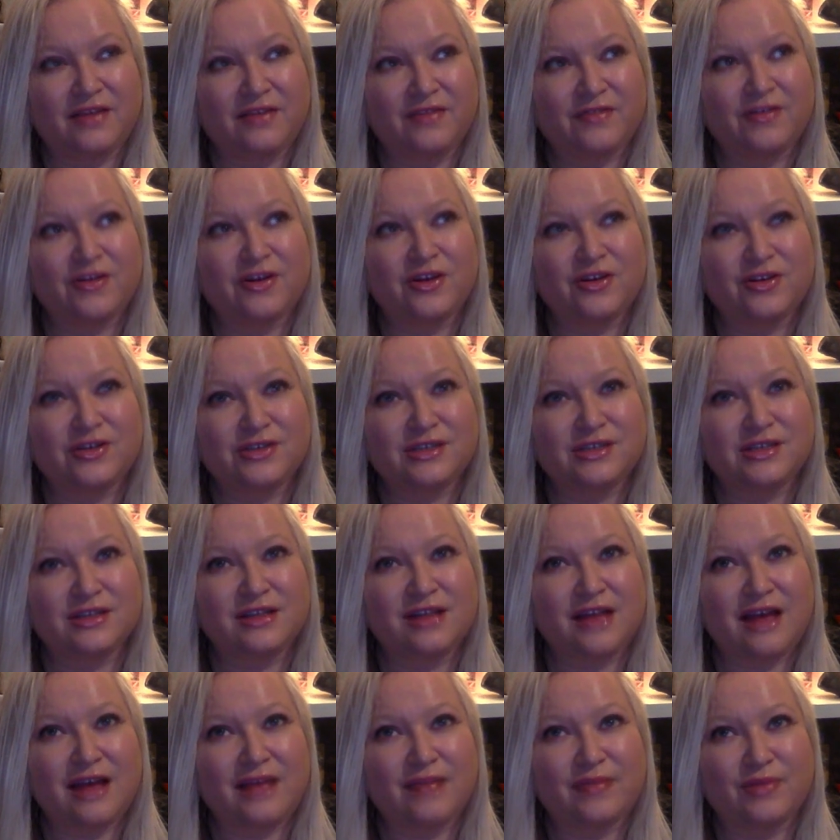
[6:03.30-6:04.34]
Virgo is a
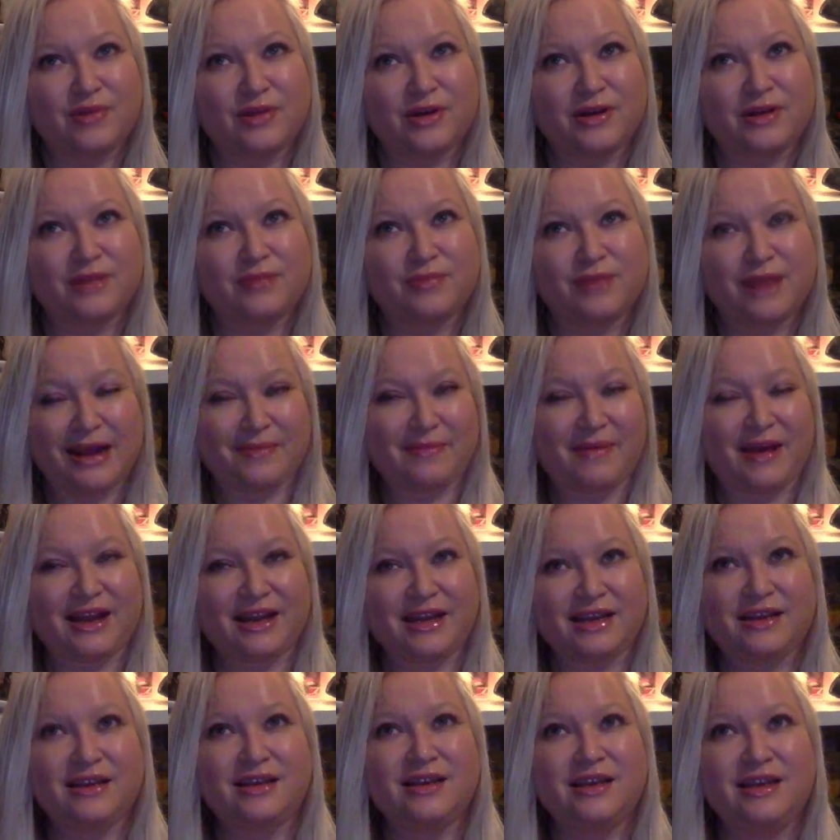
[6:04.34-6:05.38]
lot more
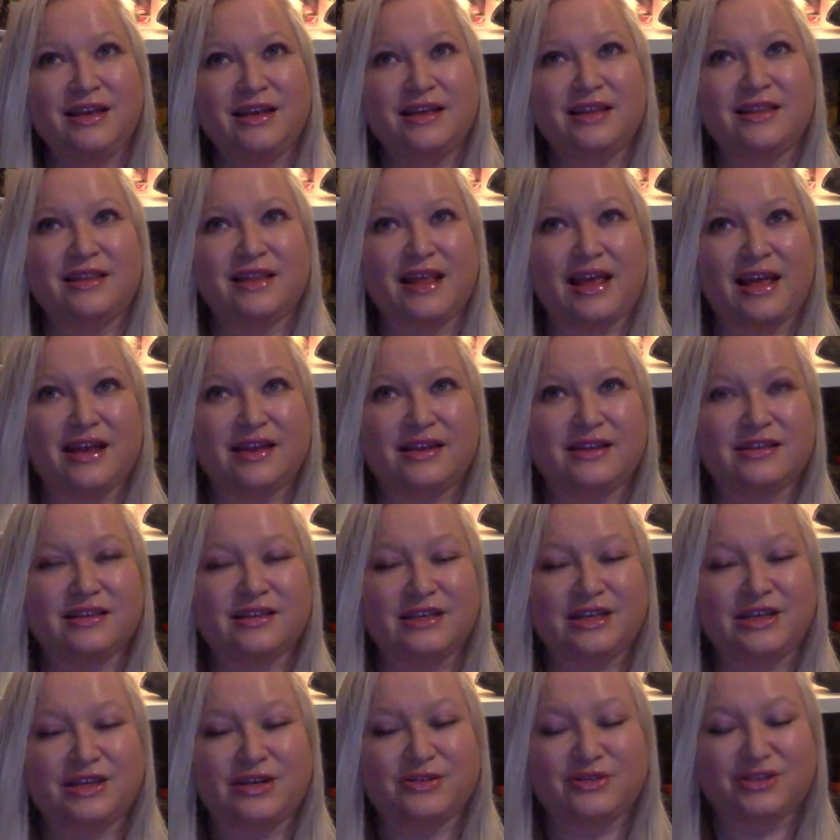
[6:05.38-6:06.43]
pragmatic than,
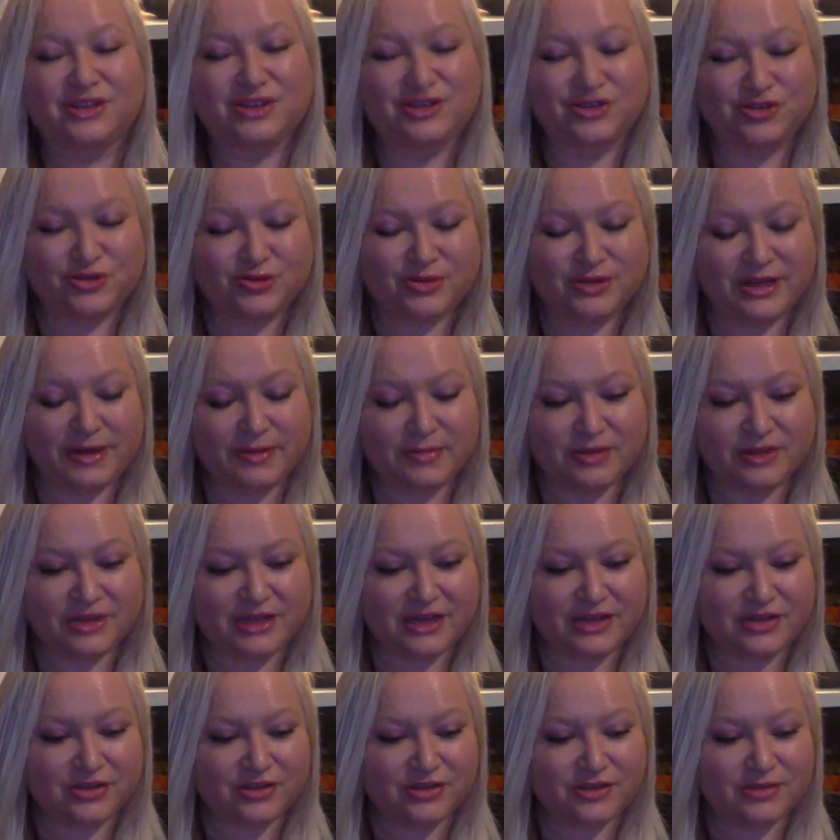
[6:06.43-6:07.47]
you know, the usual temper
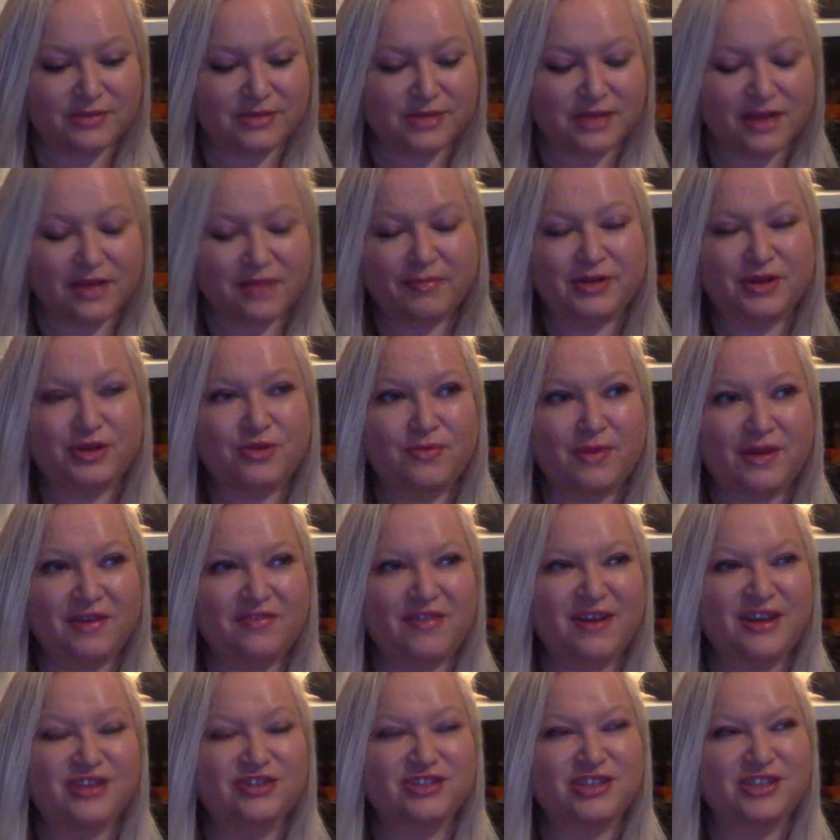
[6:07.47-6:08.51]
tantrums, but you may
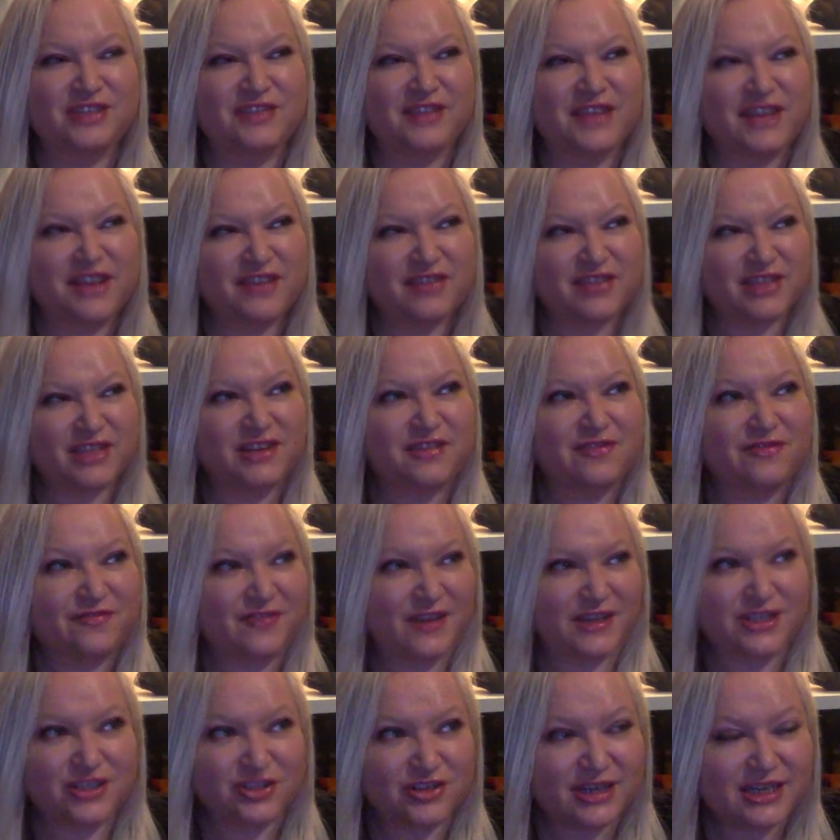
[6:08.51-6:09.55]
find yourself getting really
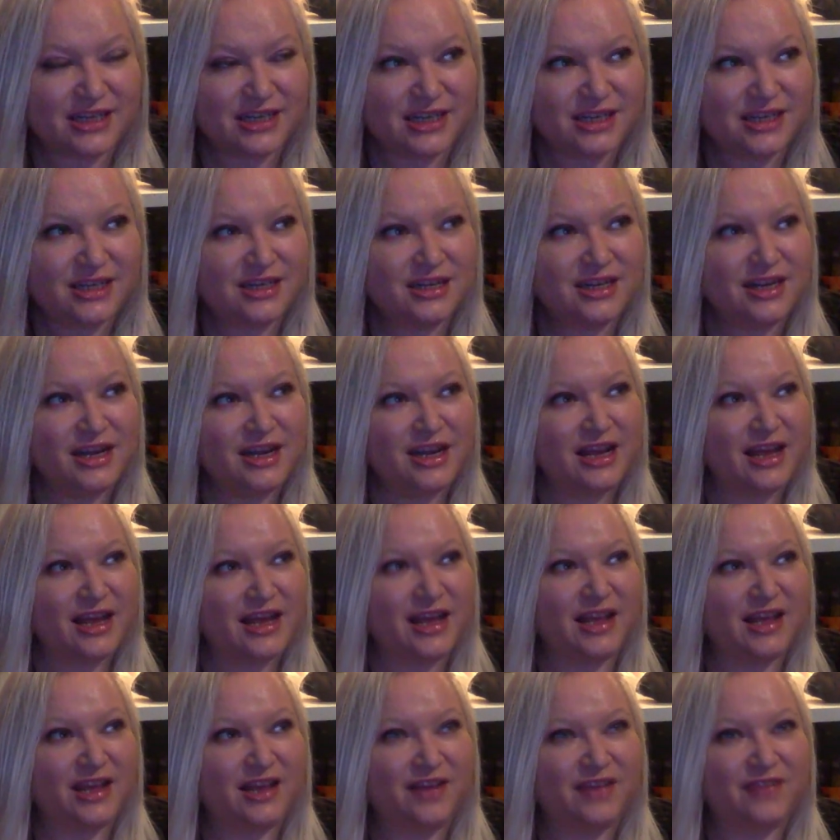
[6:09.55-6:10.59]
frustrated
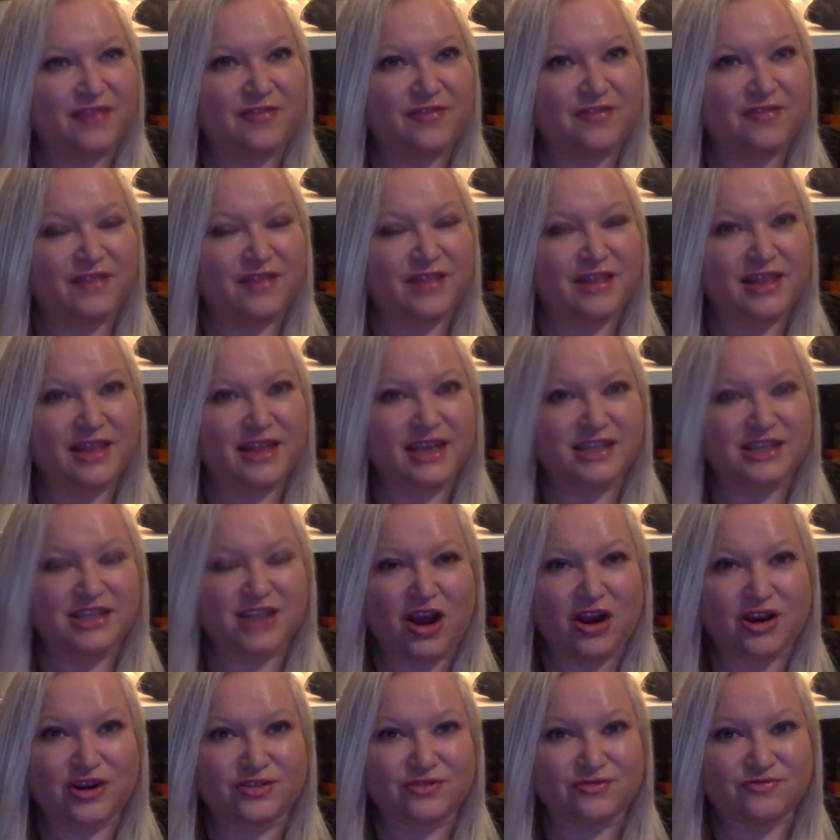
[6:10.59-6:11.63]
if things
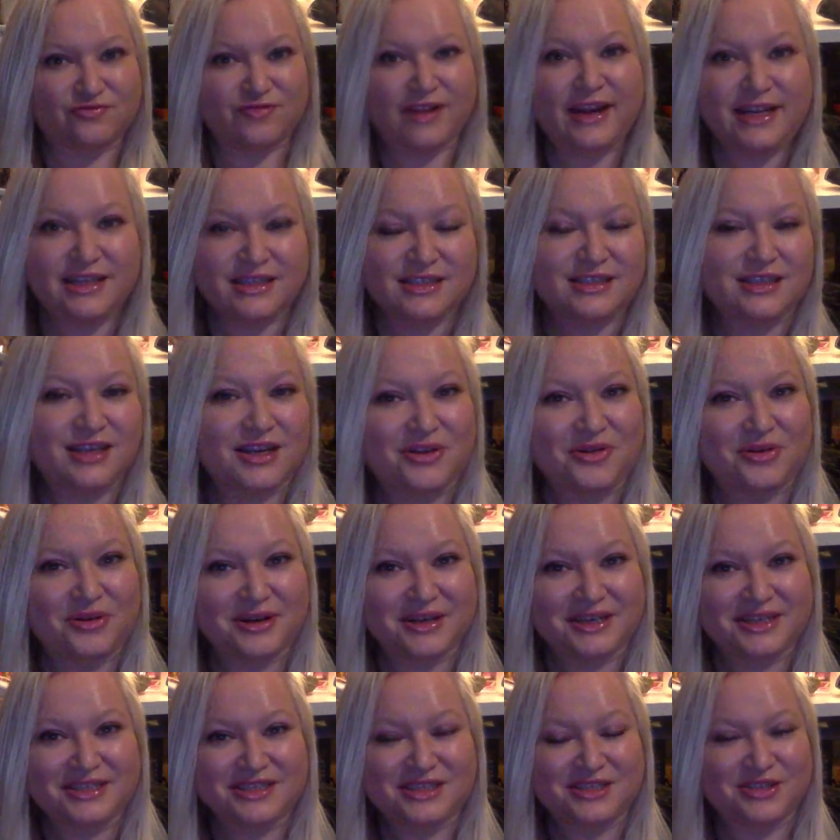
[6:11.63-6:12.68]
aren't right
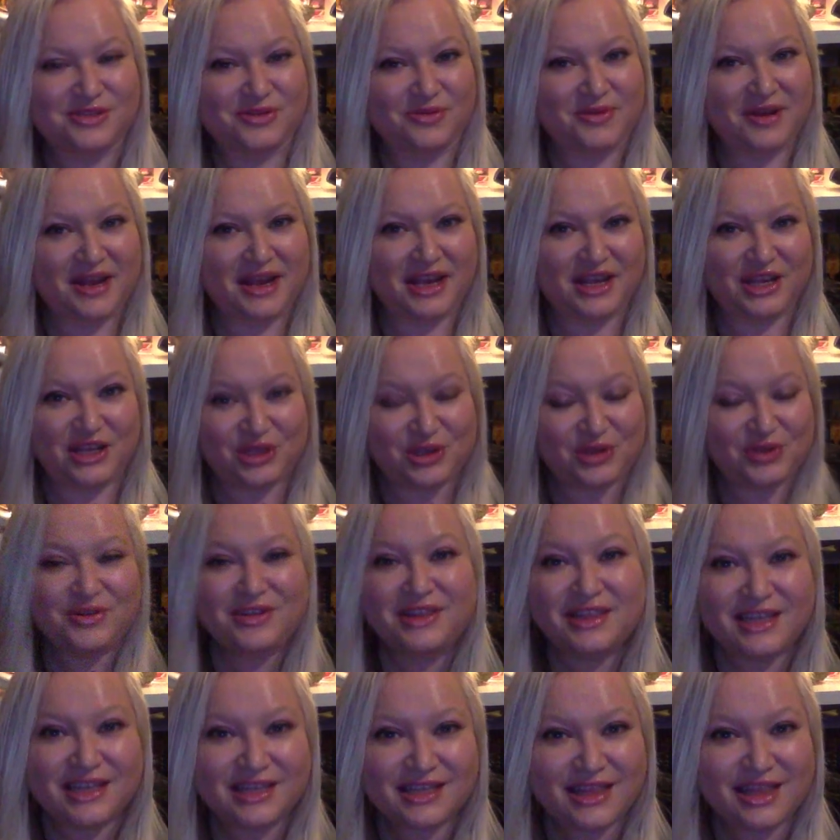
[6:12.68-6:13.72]
according to the way you
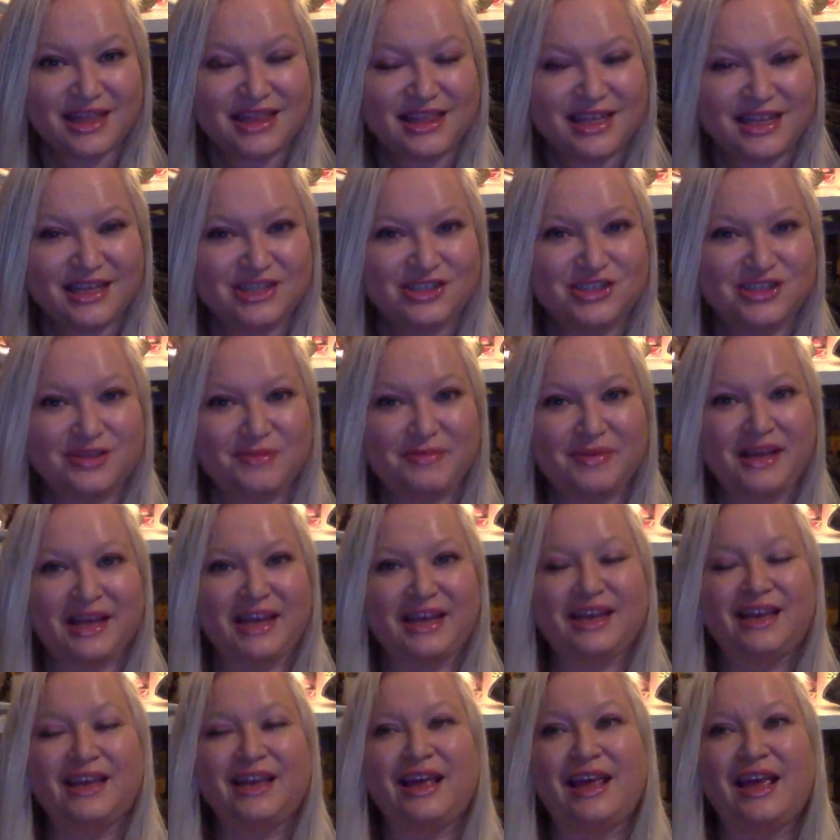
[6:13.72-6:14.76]
think that things should be.